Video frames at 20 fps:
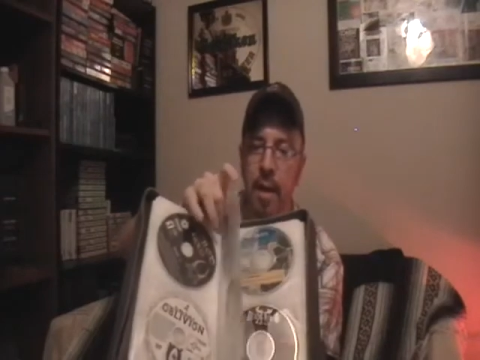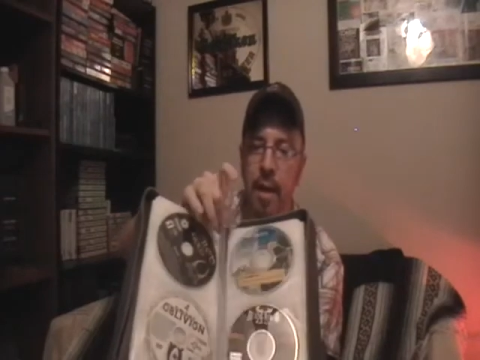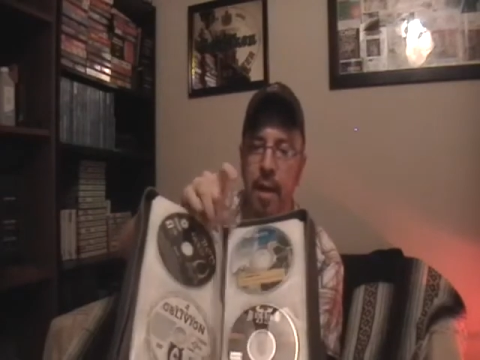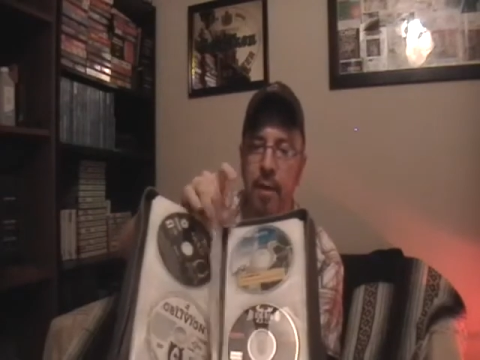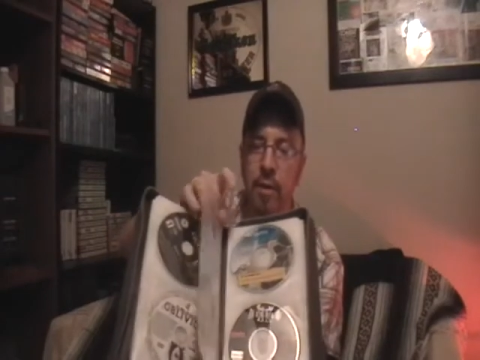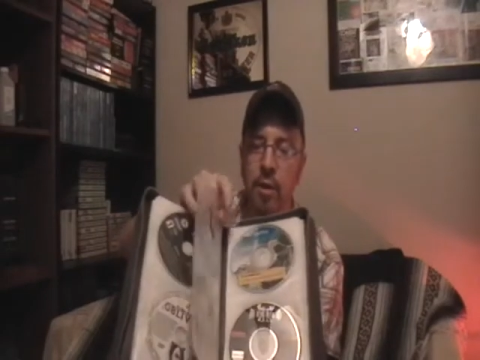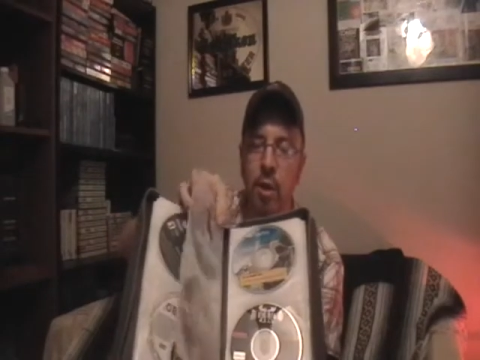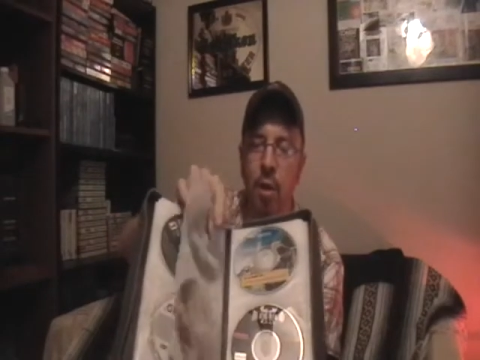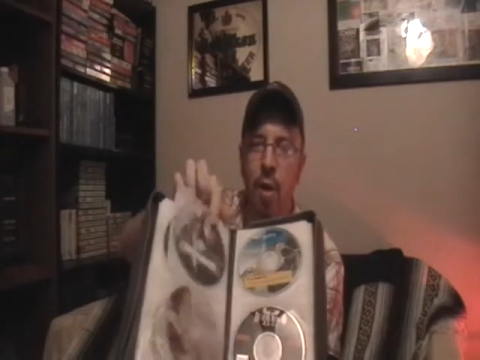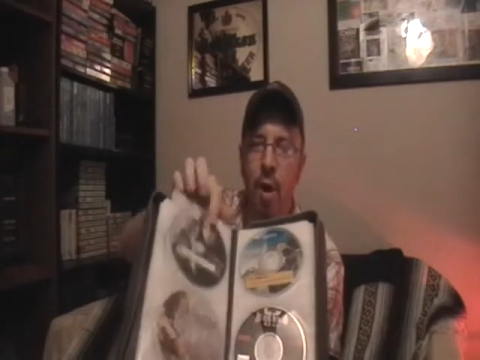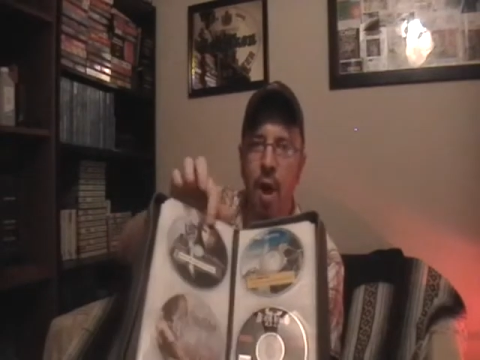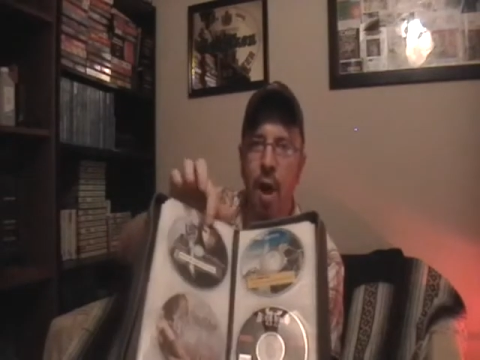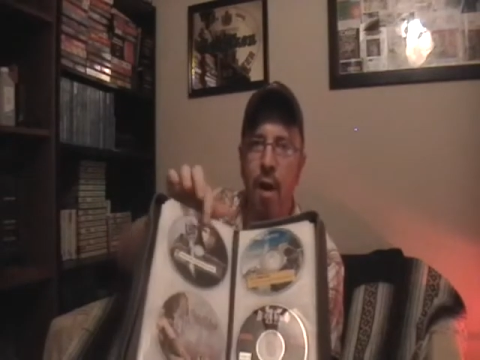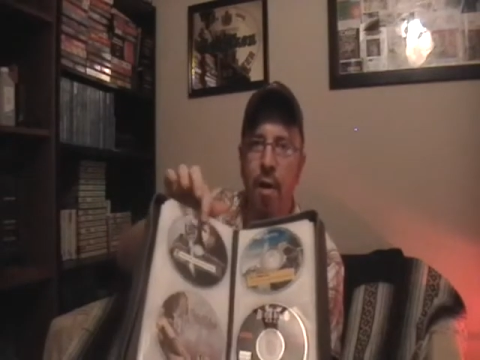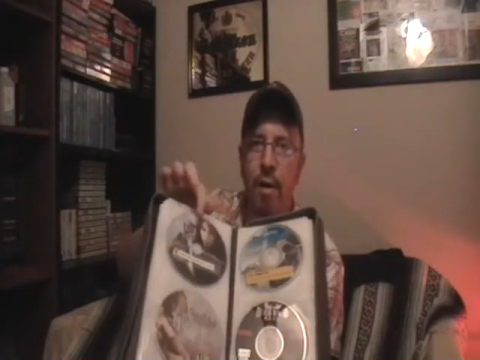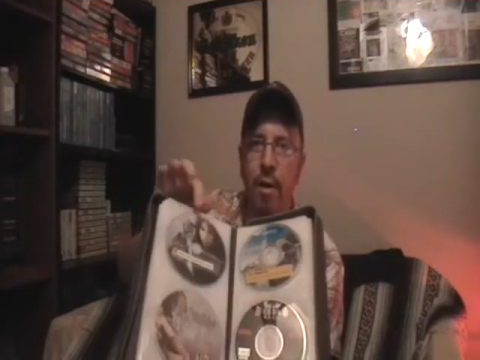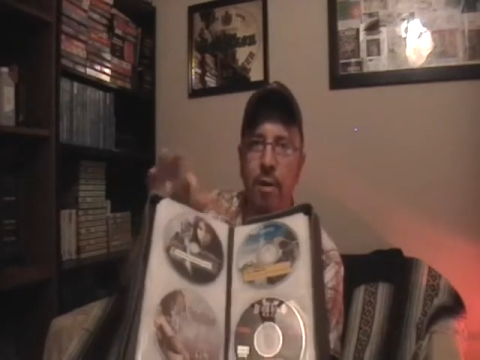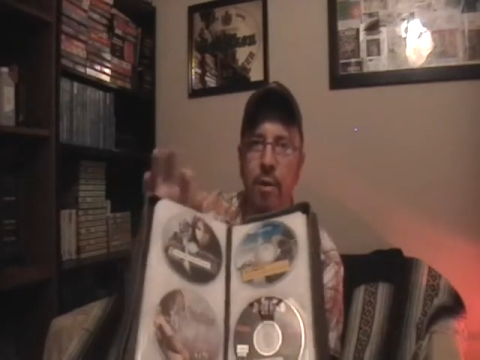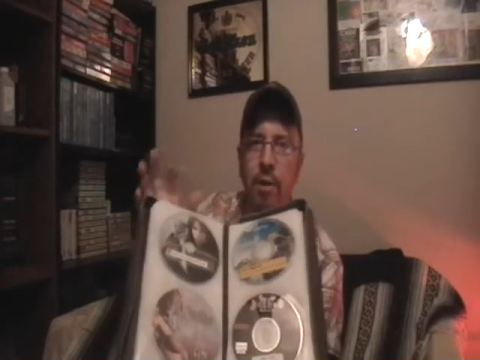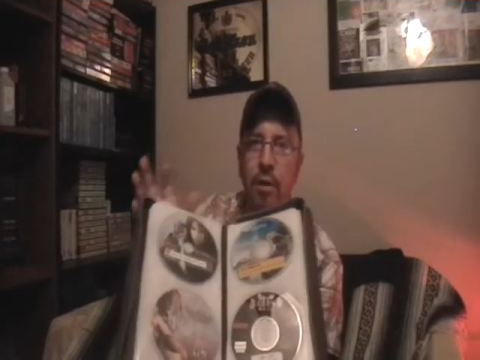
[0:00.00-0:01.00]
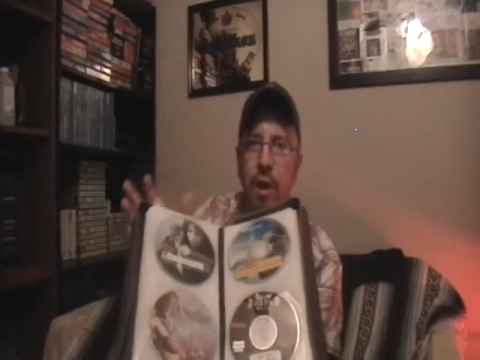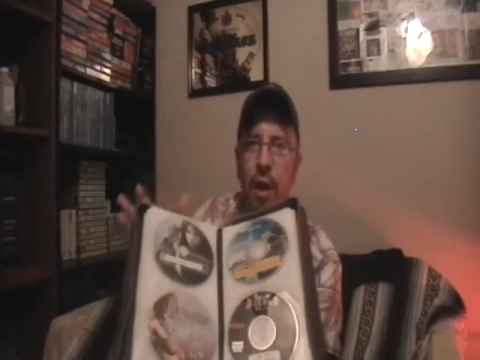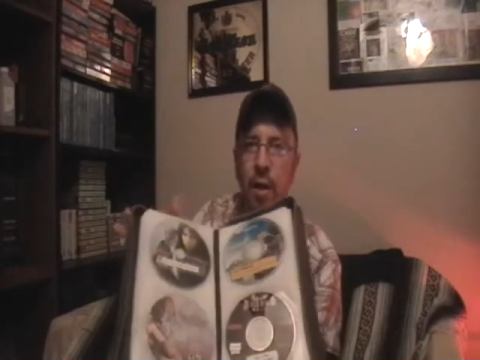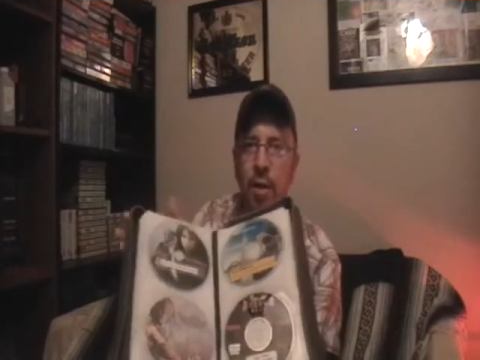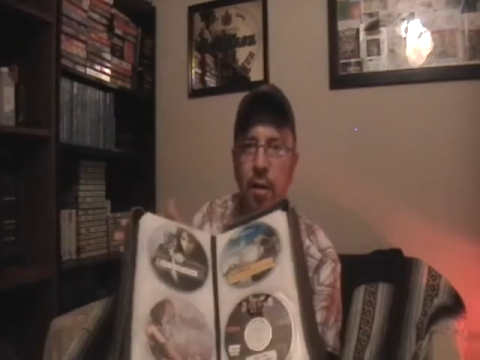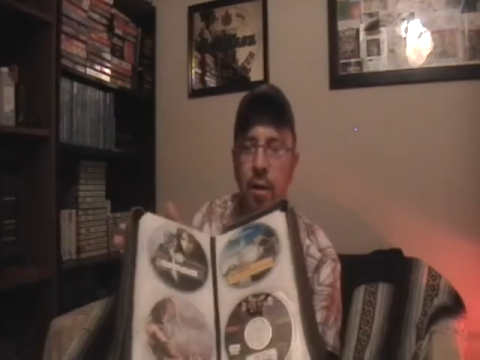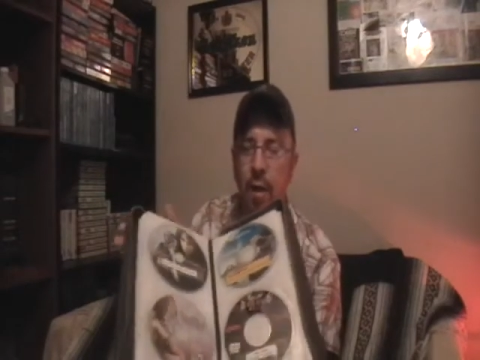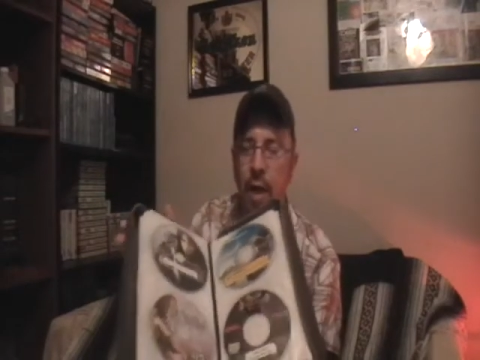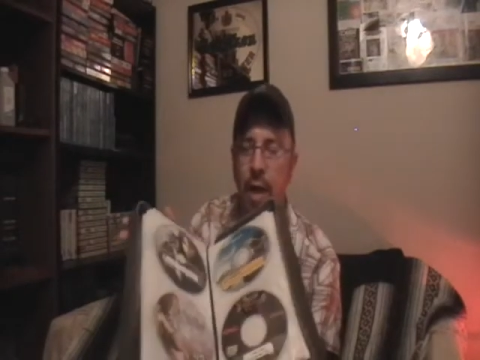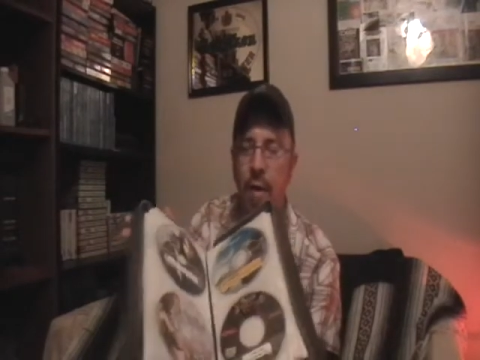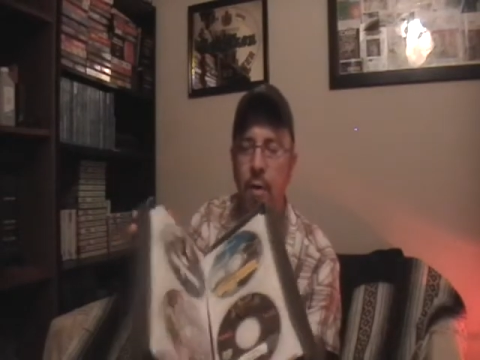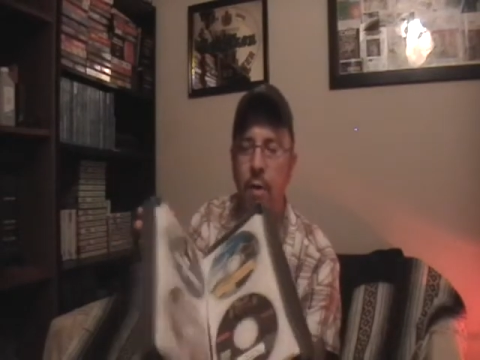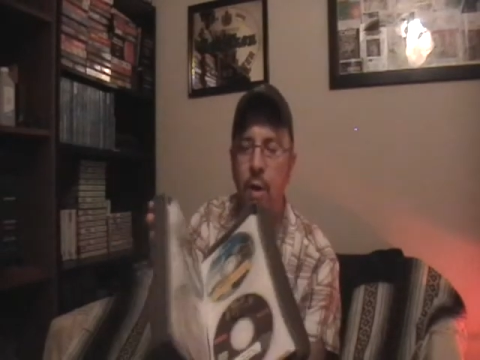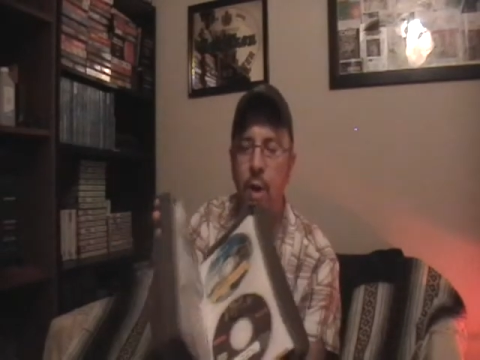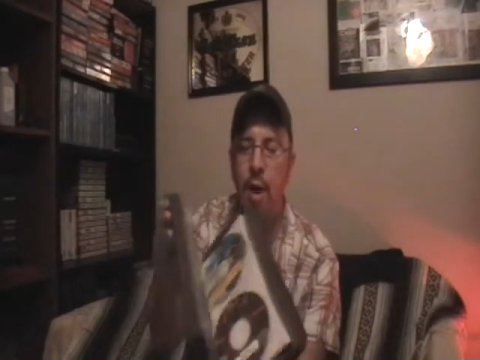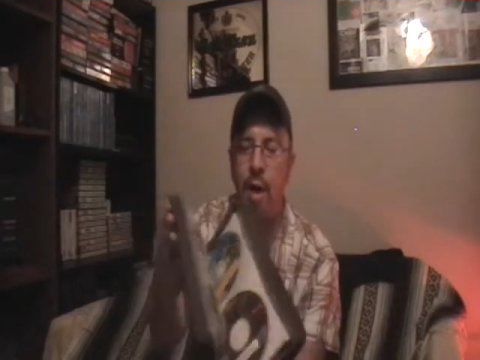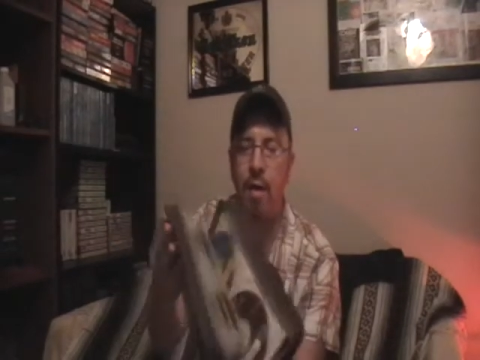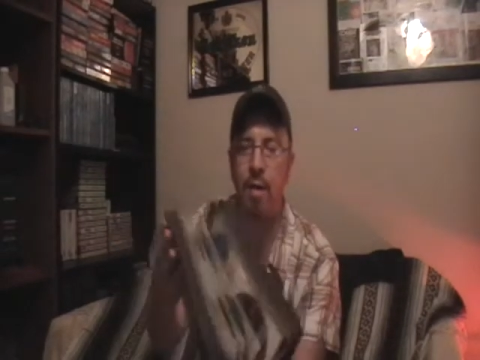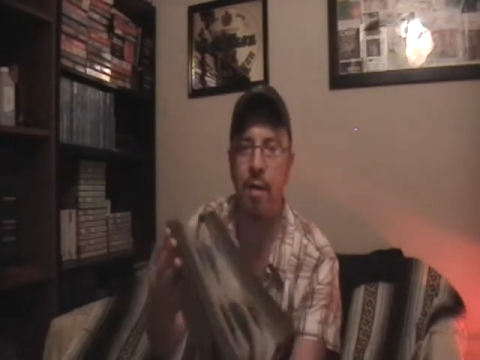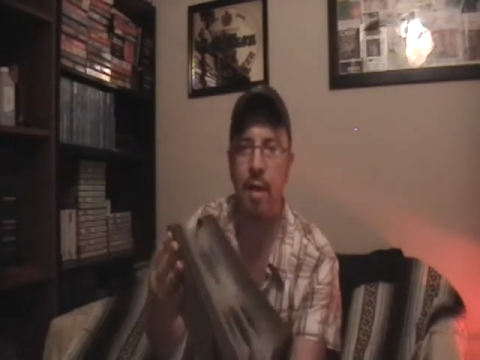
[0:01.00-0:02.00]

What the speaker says: It's so hard to juggle. I don't know how